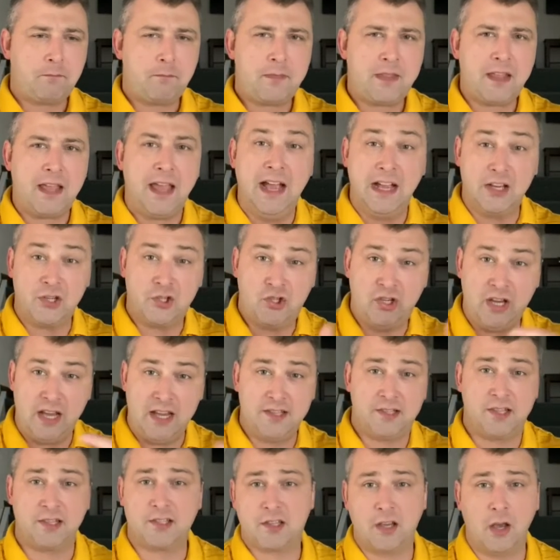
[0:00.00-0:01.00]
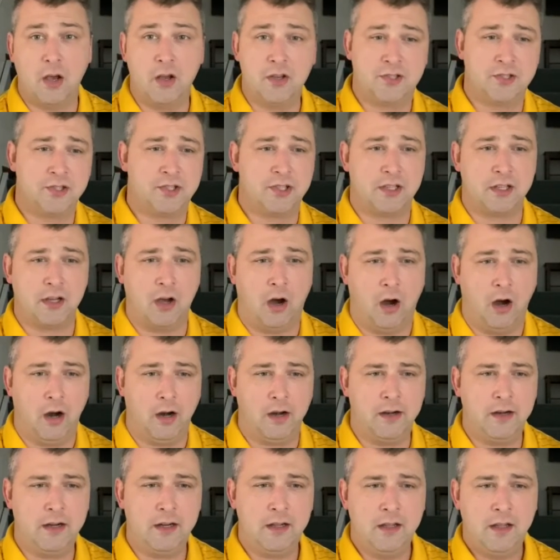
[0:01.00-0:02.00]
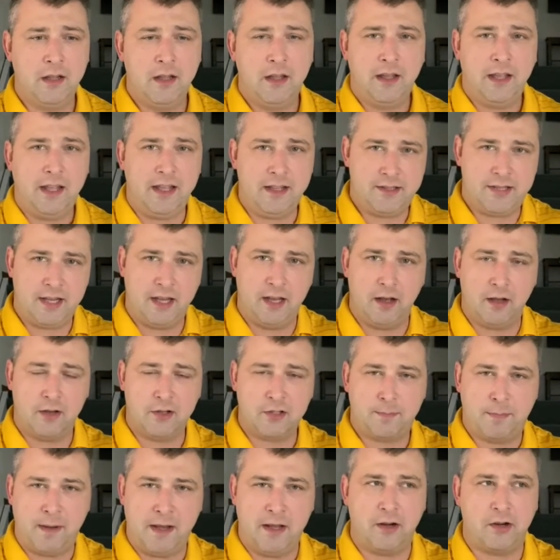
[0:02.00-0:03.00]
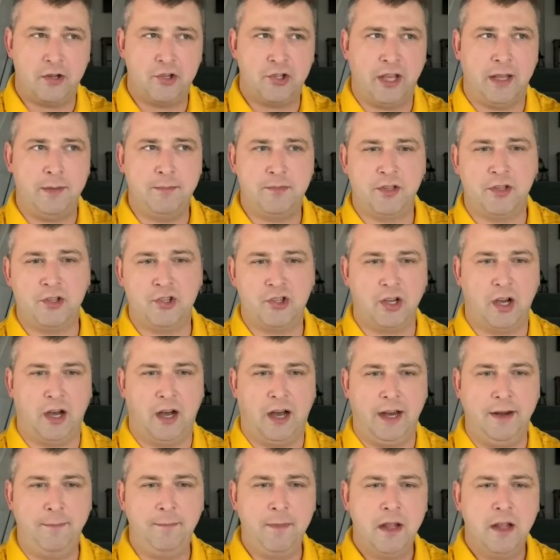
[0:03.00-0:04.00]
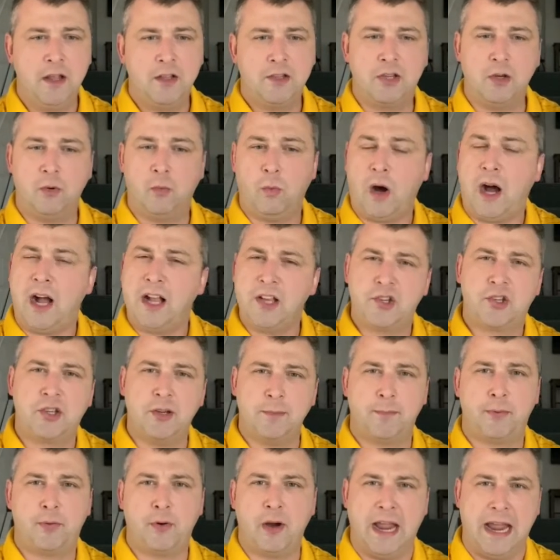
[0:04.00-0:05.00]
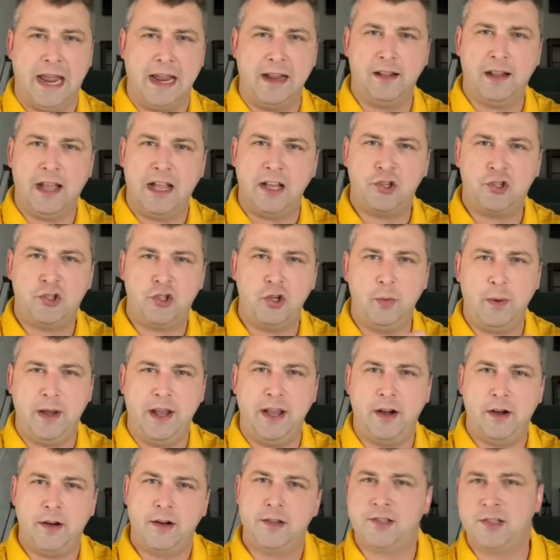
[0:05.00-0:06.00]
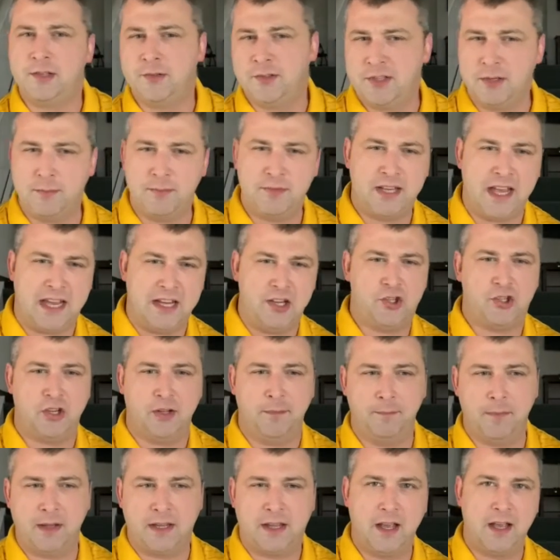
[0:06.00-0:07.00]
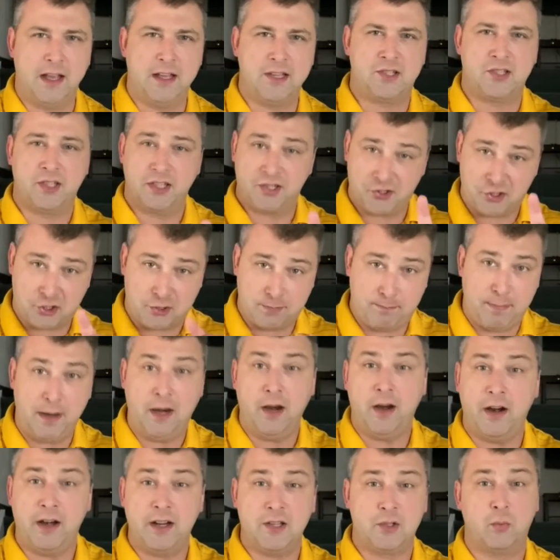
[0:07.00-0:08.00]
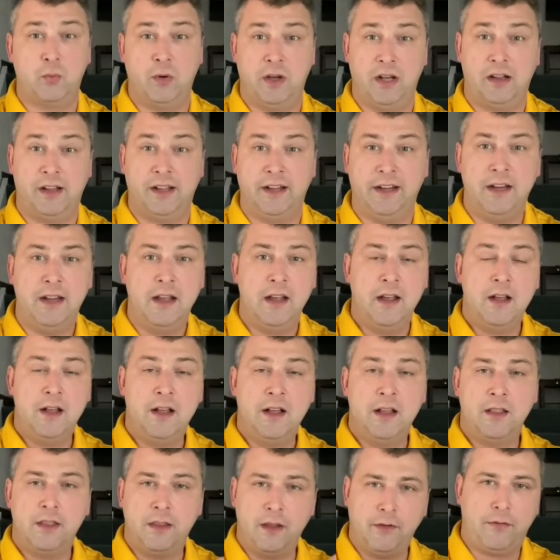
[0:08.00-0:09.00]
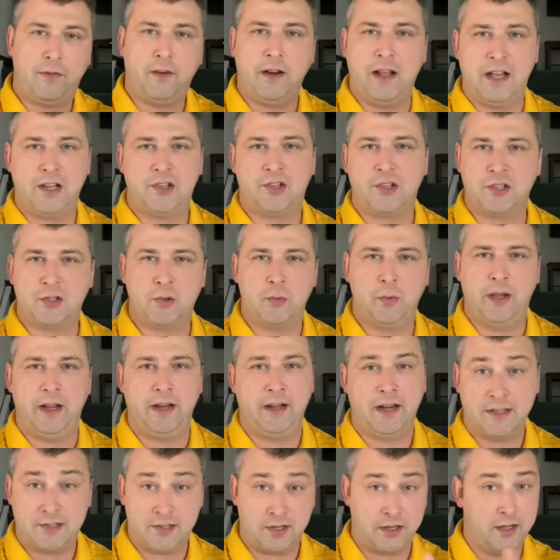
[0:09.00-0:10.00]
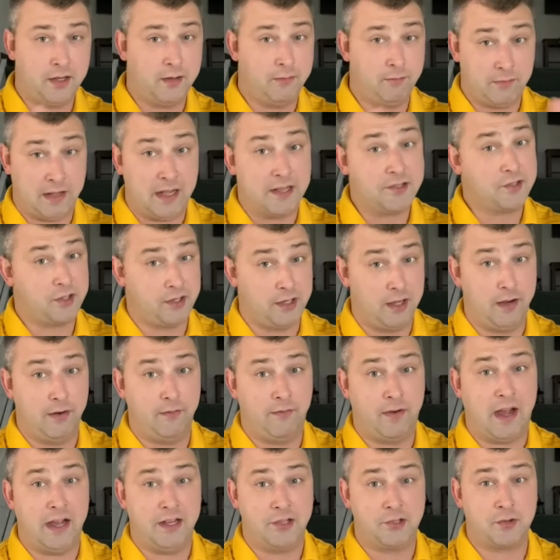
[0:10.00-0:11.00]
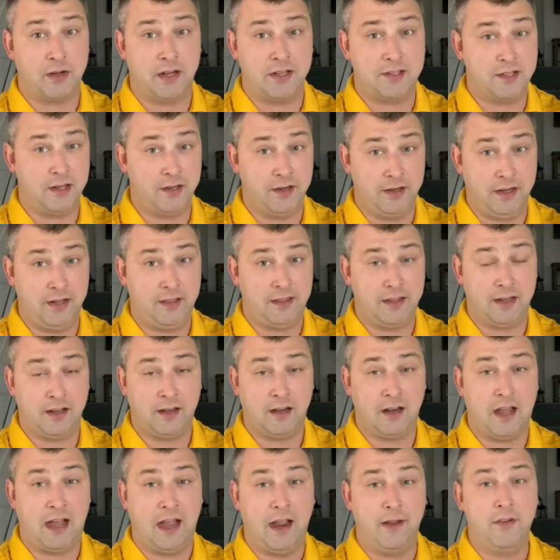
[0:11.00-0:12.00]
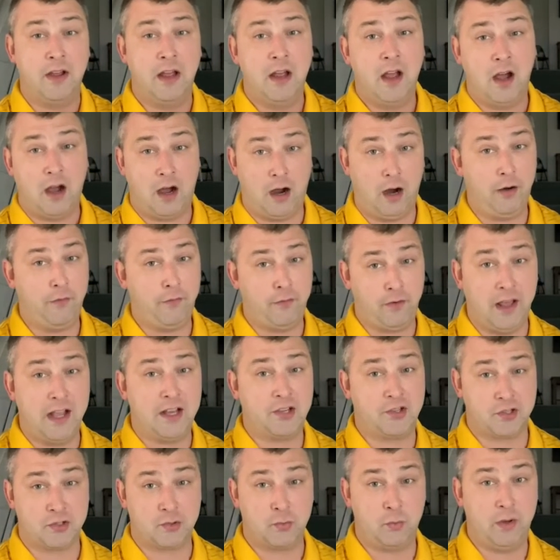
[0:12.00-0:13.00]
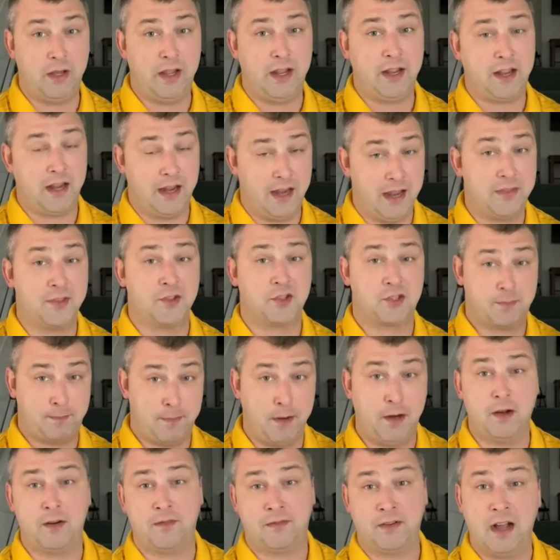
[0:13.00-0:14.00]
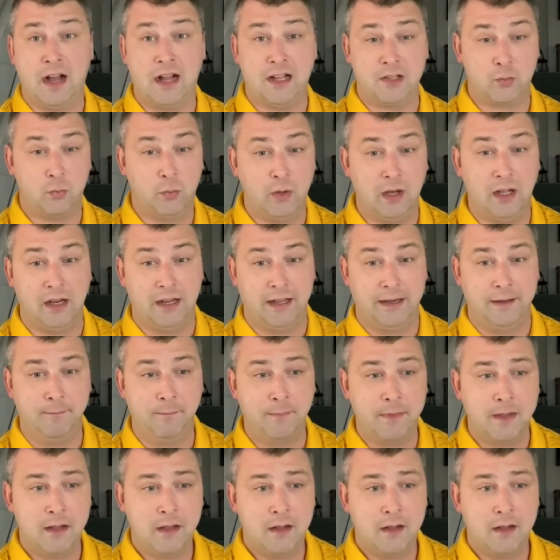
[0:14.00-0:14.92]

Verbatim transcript: as Jesus goes into the garden, he tells Peter, James, and John to watch and pray lest you enter into temptation because the spirit is willing, the flesh is weak. That's a good, that's good advice right there in anything in life. Our flesh is weak and the spirit of God's willing.